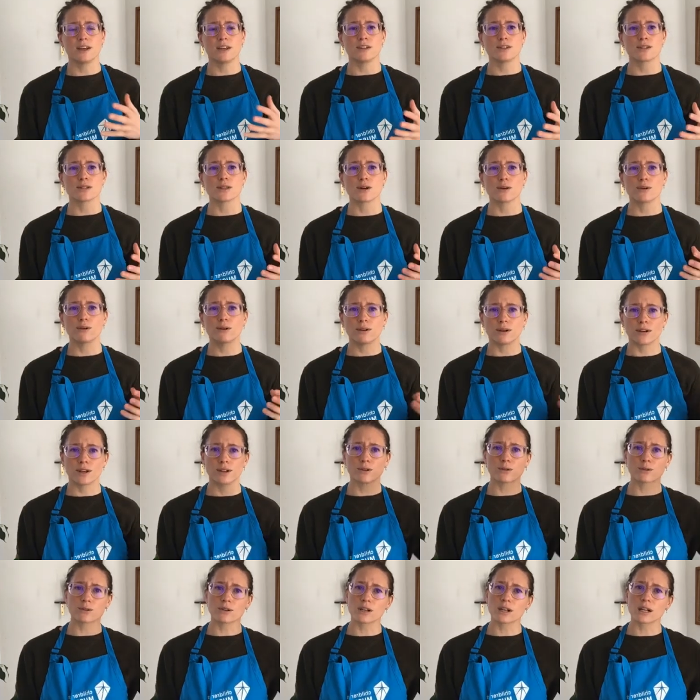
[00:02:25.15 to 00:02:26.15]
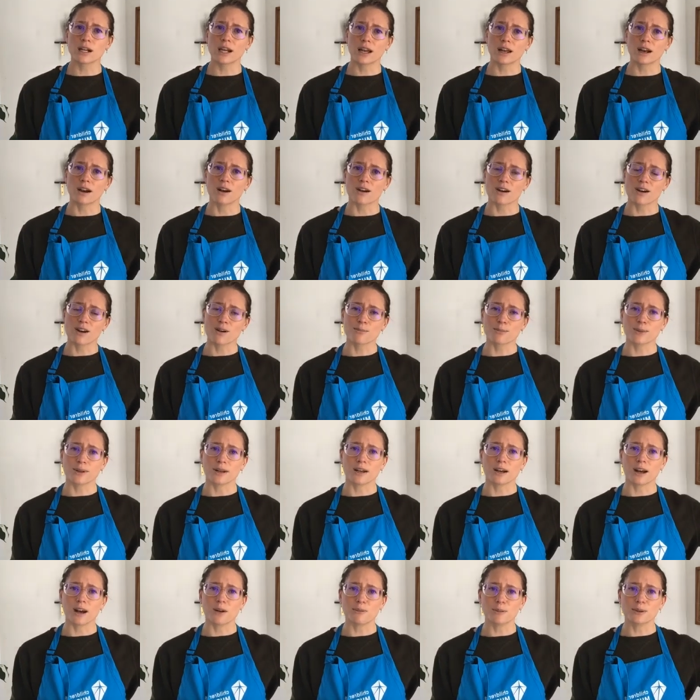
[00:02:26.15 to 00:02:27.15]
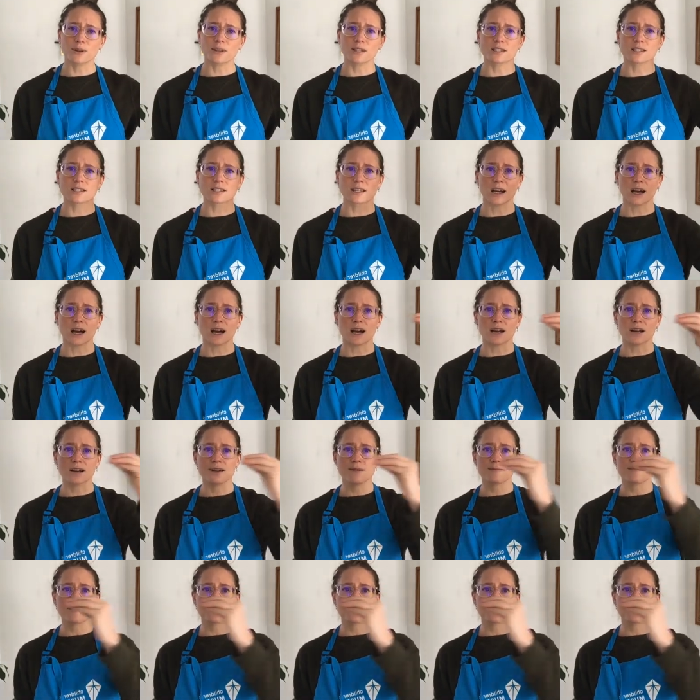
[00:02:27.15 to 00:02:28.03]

So in order to get our airplane up in the sky,